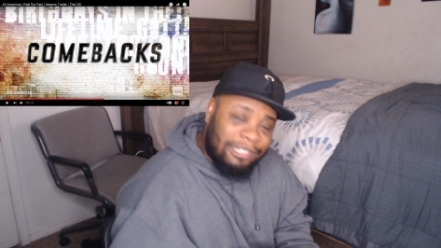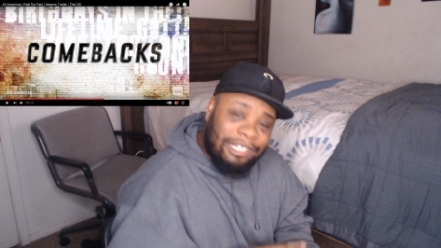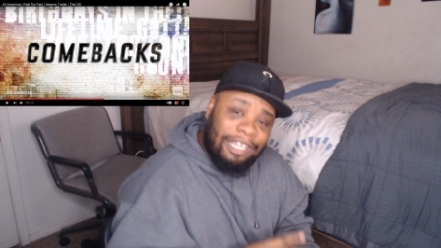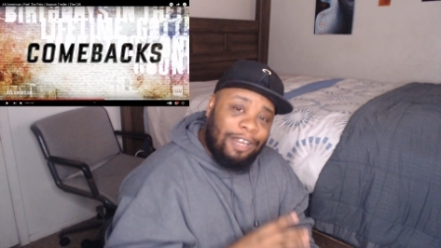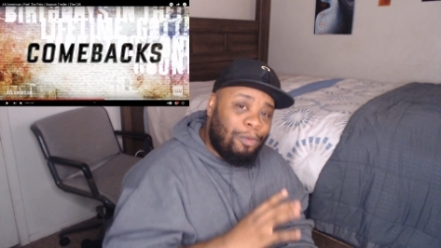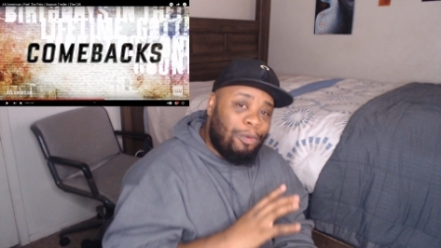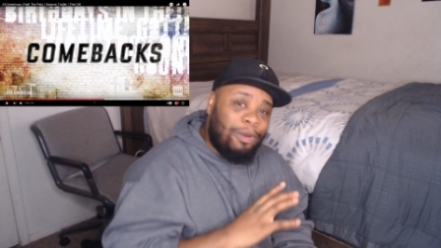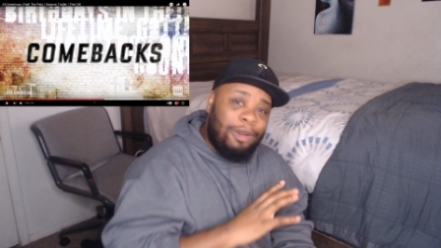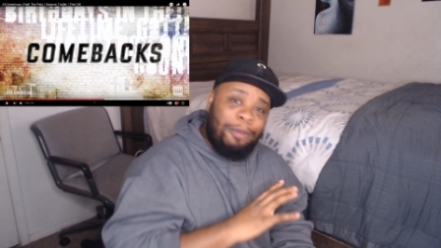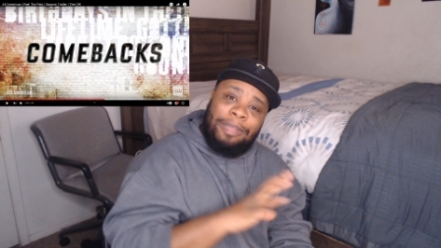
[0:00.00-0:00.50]
I don't
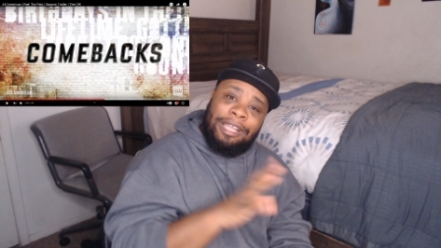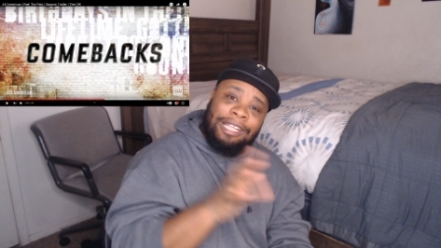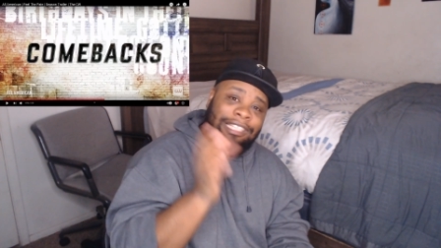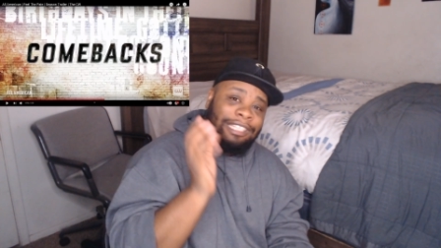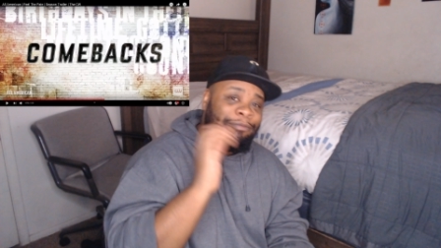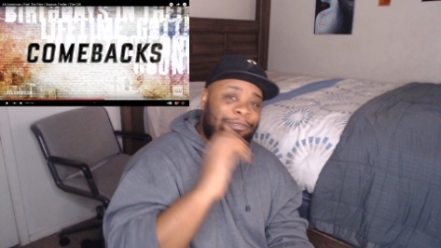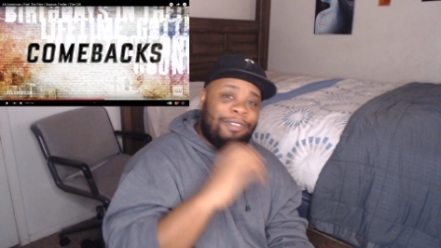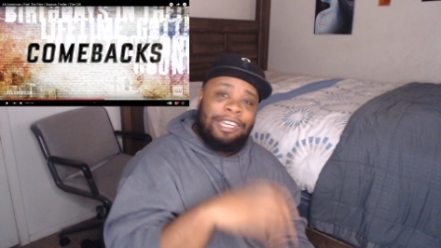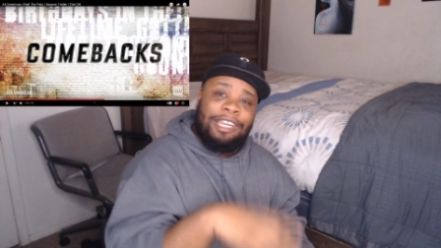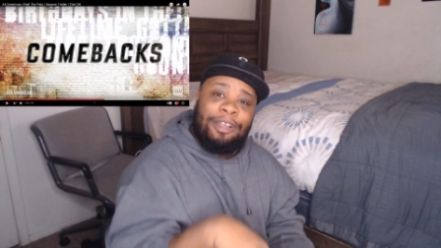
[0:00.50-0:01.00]
want to make the
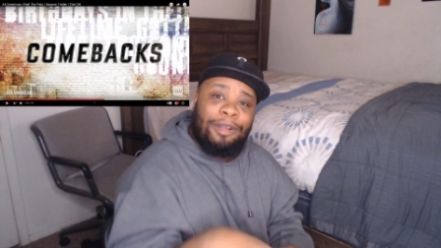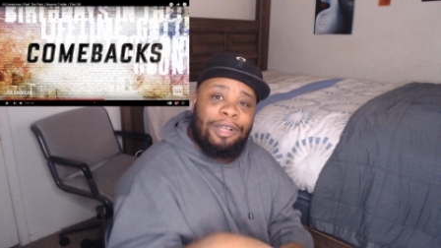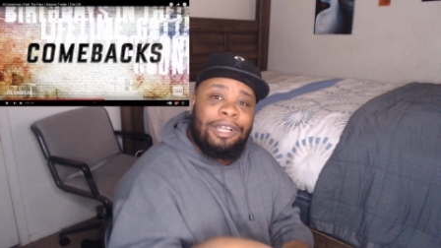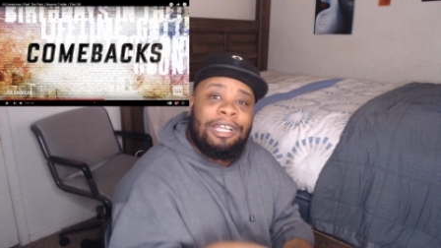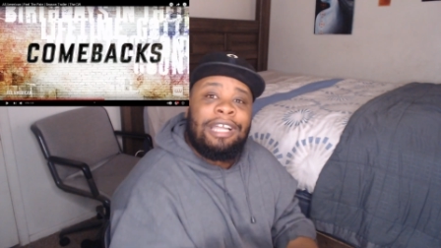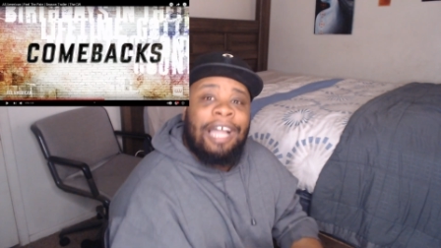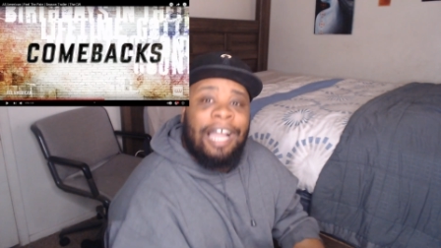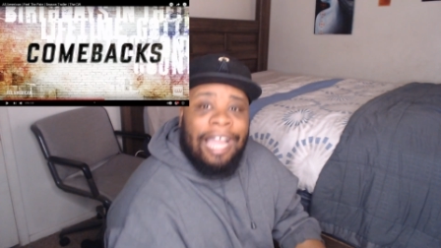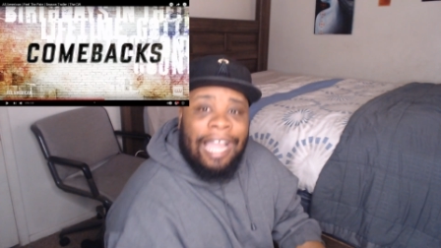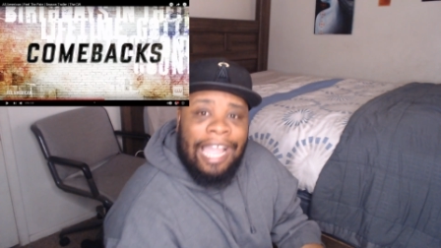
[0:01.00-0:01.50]
video
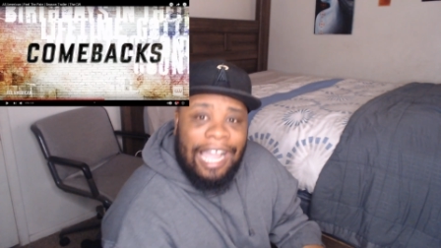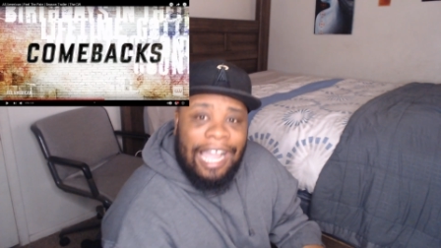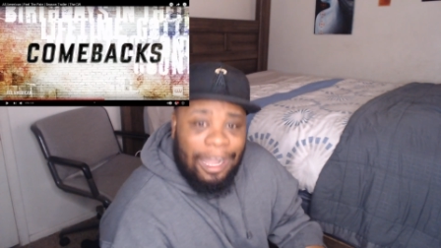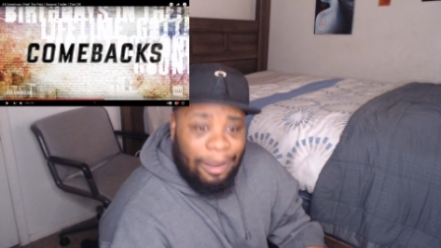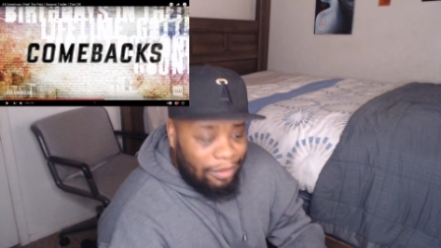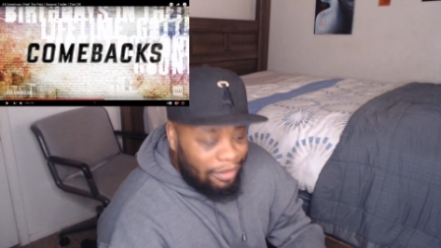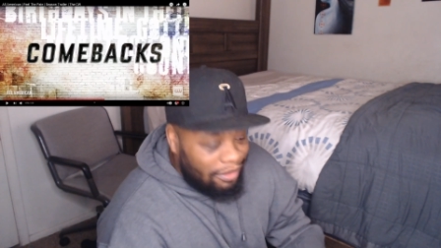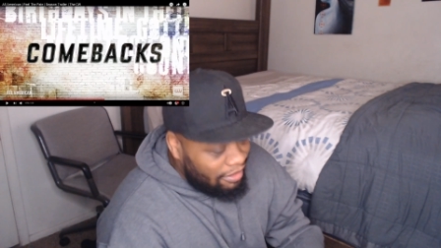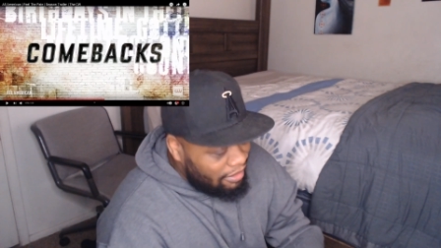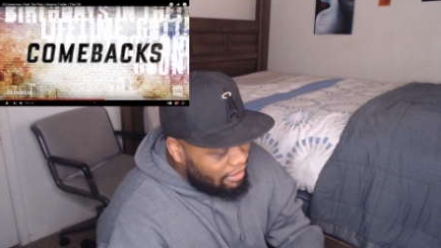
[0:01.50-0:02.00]
an
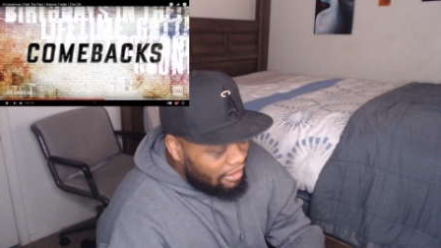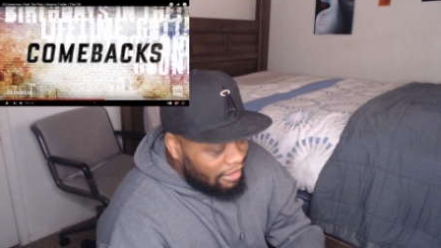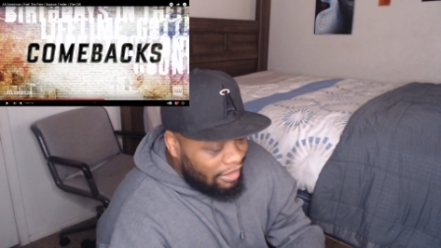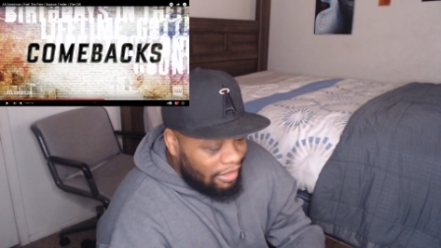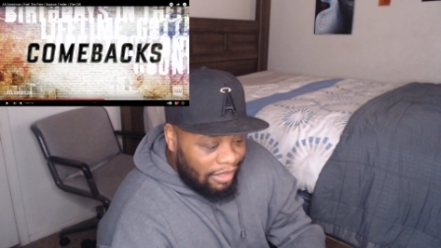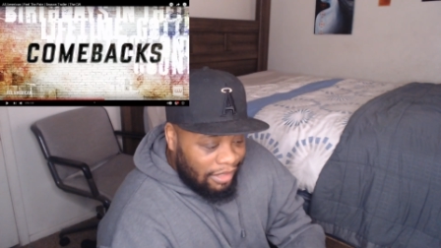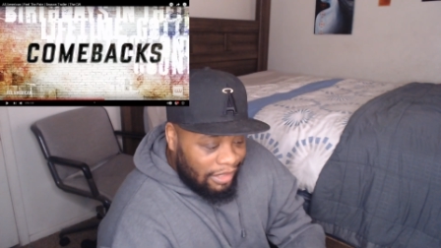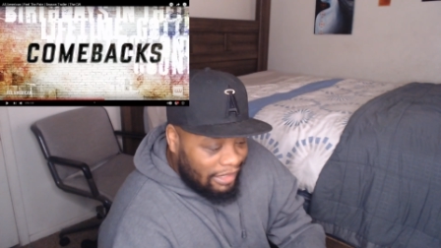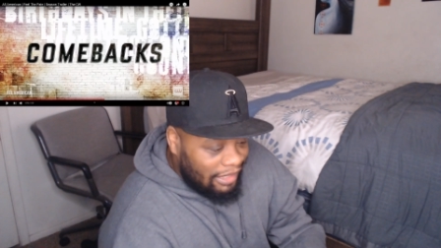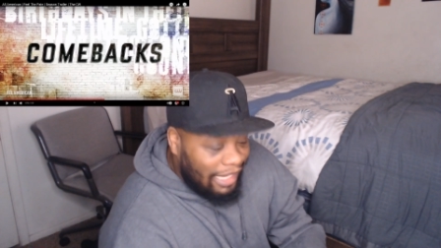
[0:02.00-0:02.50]
hour
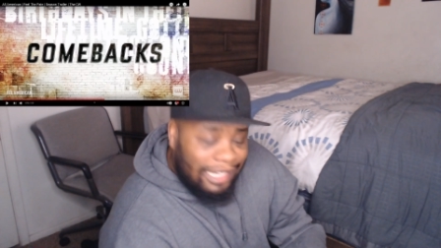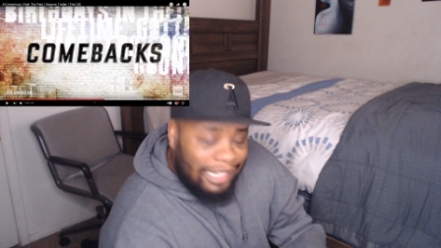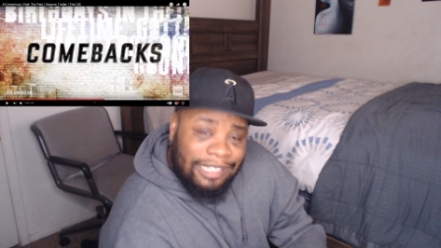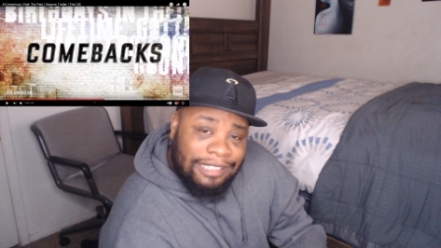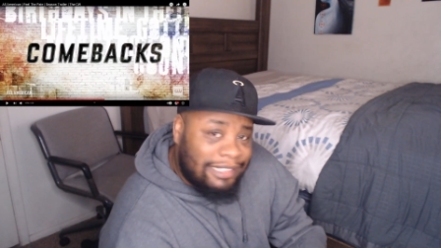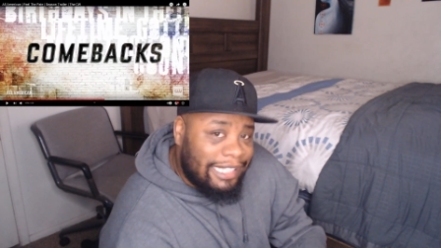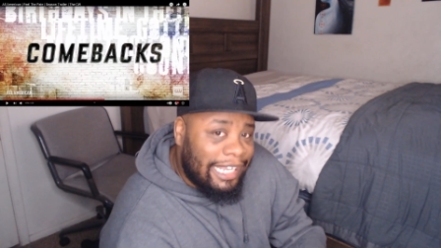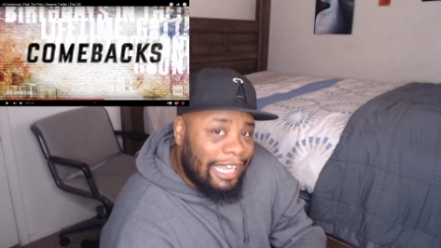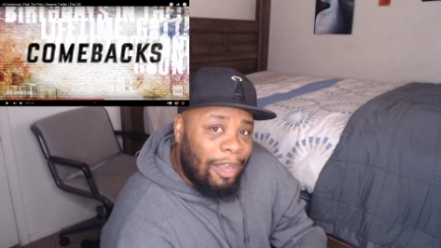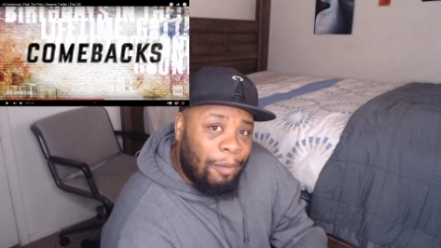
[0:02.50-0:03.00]
because I can
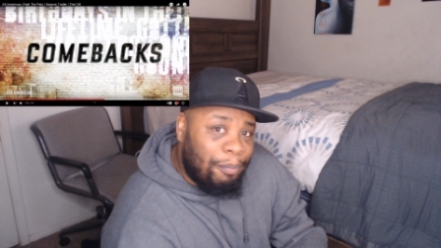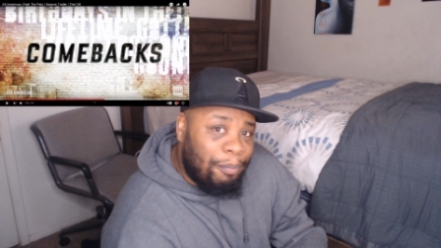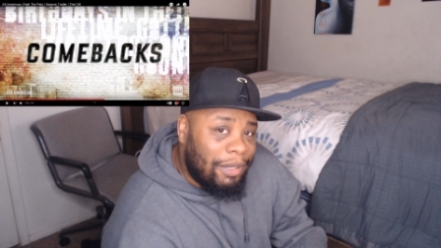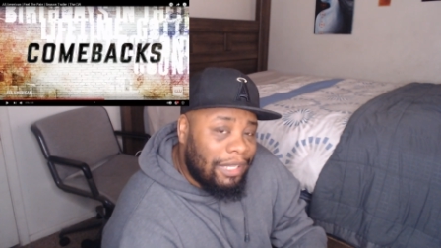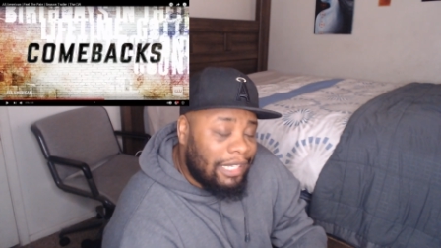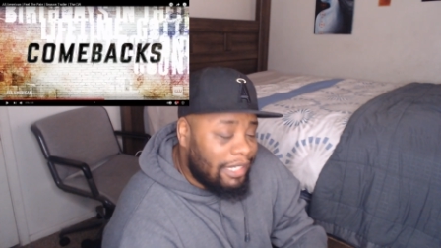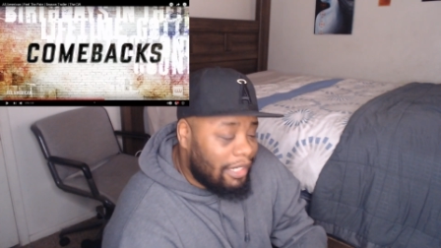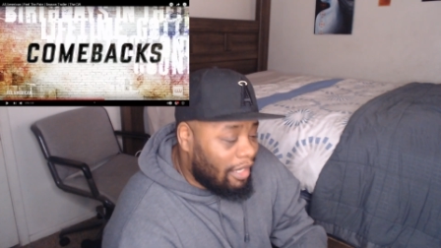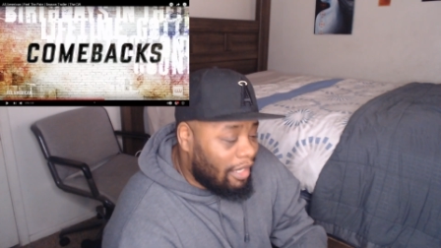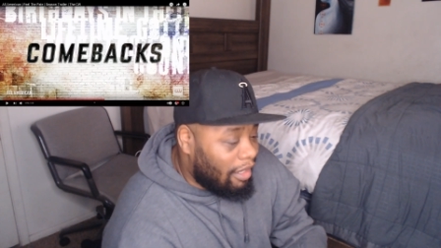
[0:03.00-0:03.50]
stay on
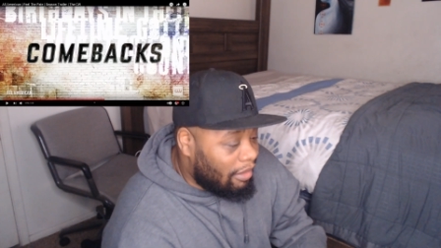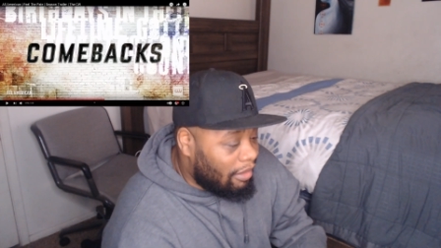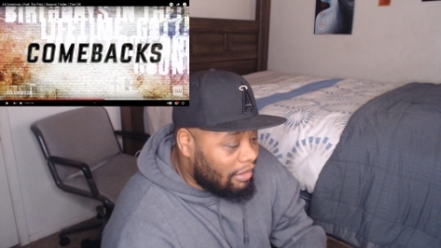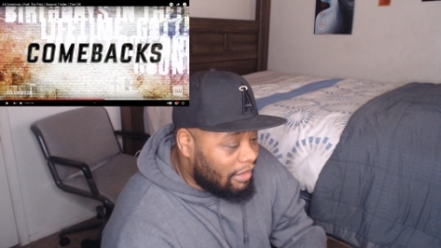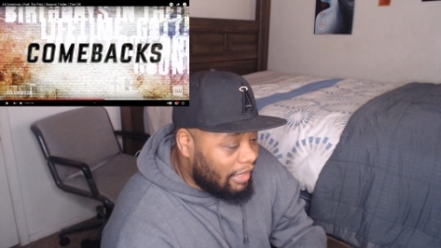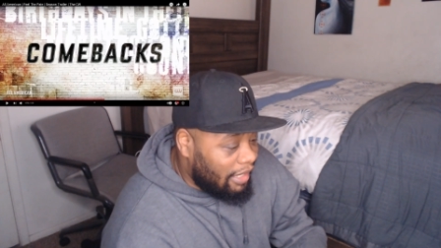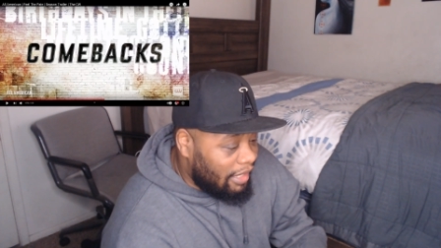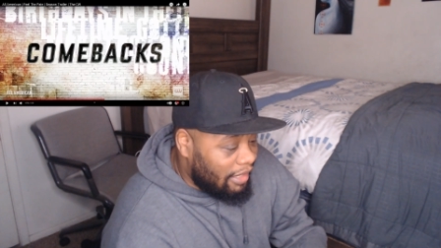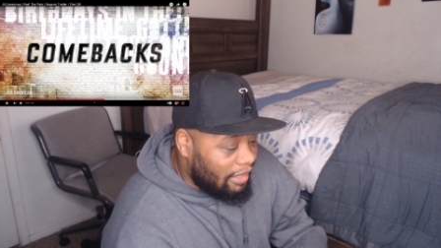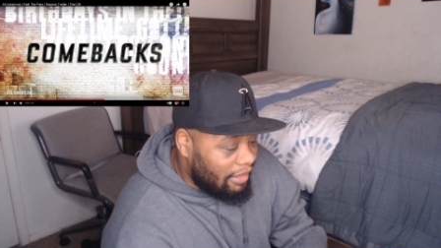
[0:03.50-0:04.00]
Billy all
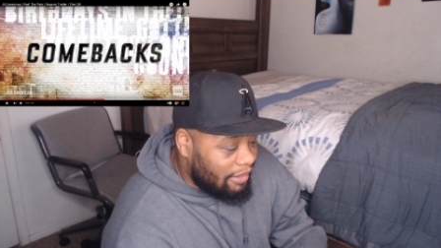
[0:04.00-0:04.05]
day.